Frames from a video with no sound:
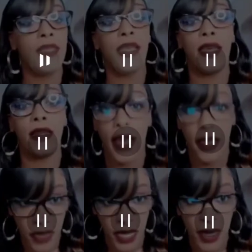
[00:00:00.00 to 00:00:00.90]
They did
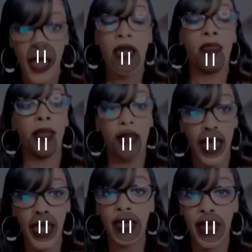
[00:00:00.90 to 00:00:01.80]
nothing. They
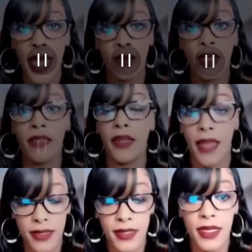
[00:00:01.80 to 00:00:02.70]
laid down and they
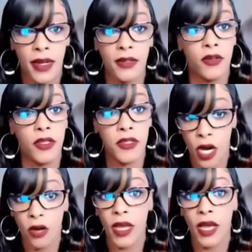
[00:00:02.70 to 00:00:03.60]
nested under the
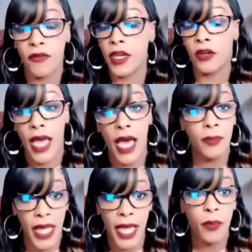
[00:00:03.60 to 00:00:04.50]
skirt of their
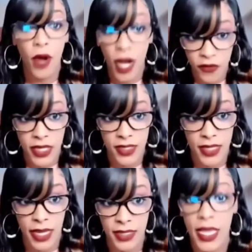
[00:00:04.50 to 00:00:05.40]
non-black
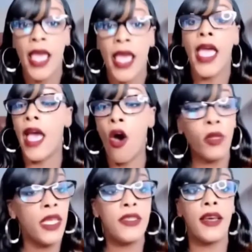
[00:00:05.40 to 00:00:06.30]
preferences, and
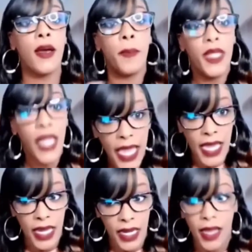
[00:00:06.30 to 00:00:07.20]
only to
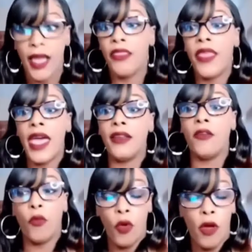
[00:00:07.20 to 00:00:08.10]
complain that
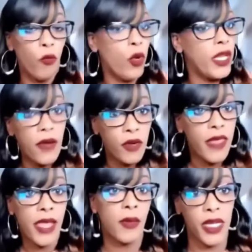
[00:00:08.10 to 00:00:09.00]
whenever
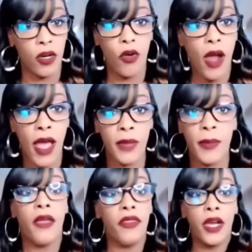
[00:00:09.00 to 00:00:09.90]
they commit a
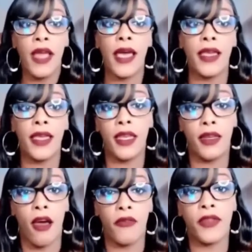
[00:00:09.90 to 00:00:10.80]
crime, they're not getting
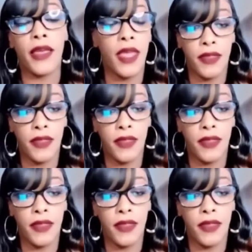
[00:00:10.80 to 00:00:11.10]
off like they